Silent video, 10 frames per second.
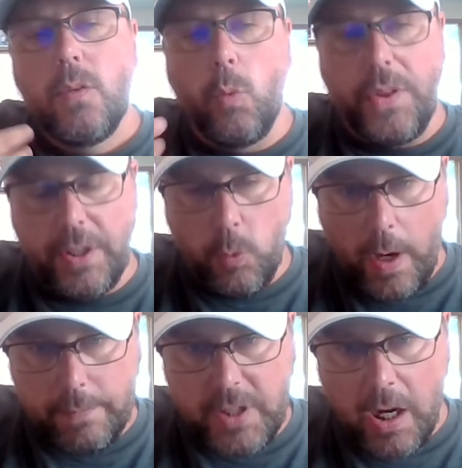within a
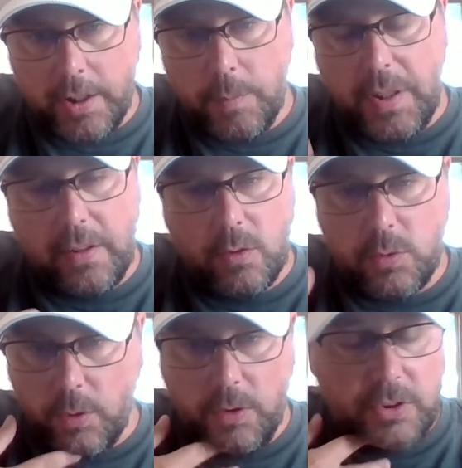web document
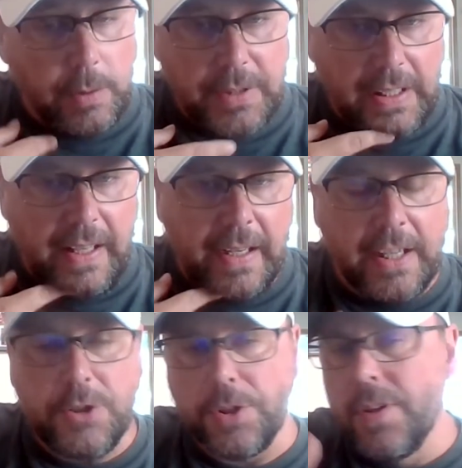or something of that
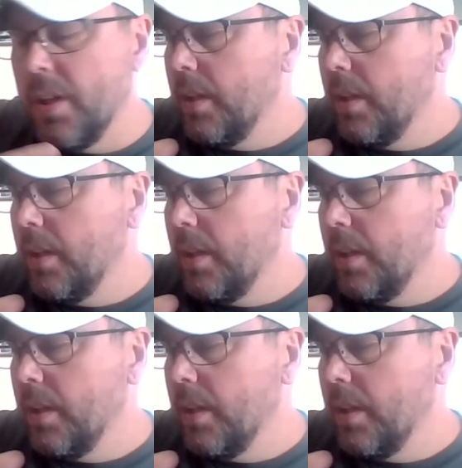nature,